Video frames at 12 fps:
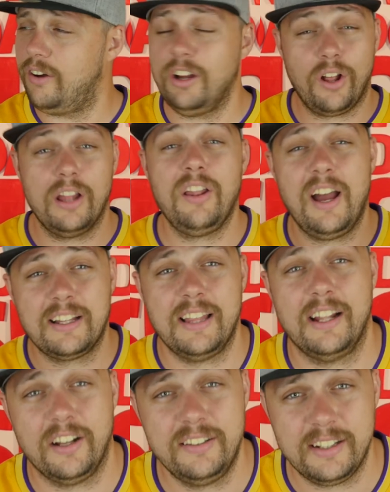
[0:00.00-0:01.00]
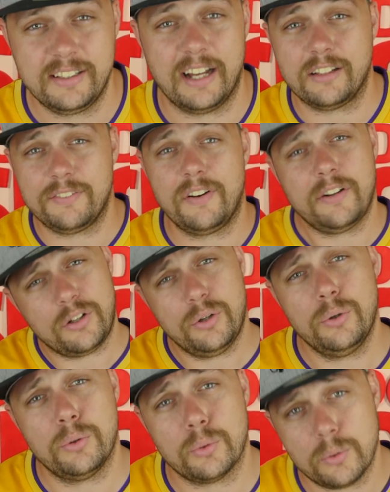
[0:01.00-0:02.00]
I like that. I dig that. It's very
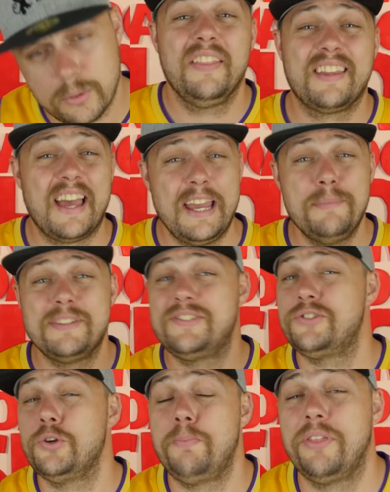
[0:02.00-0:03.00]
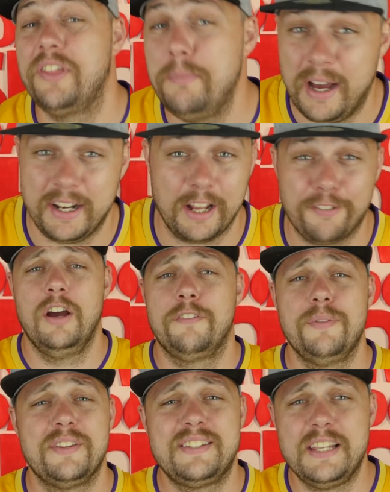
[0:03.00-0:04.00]
cool. The game is super thematic.
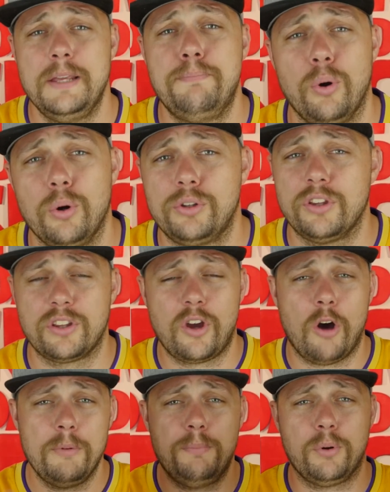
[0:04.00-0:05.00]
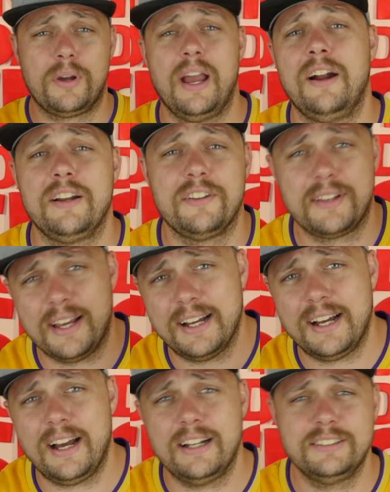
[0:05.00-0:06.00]
From the city board to the comic book character
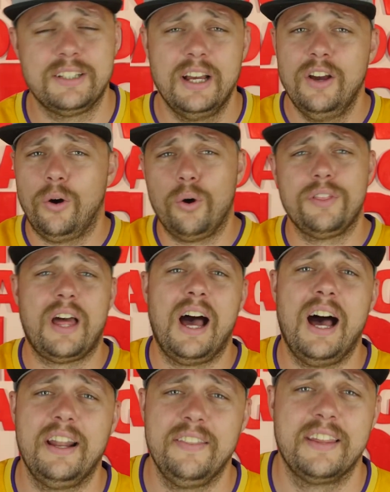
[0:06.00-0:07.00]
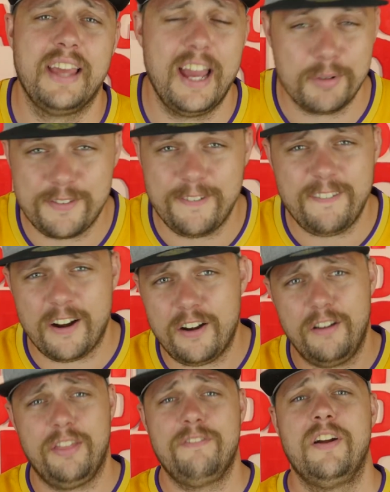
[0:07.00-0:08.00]
cards, all the art in the game. It's
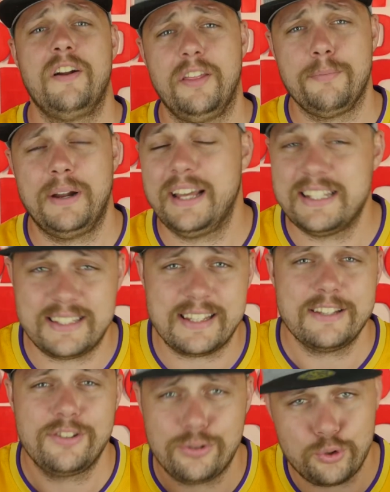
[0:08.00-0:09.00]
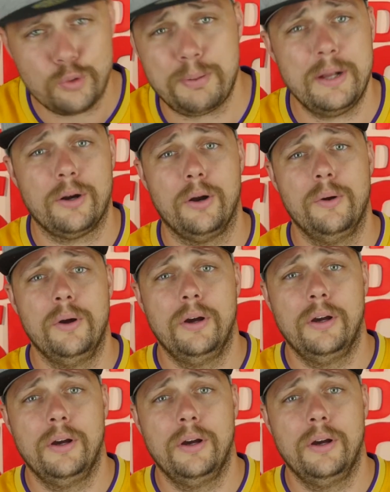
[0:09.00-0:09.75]
very, very thematic. It says superhero.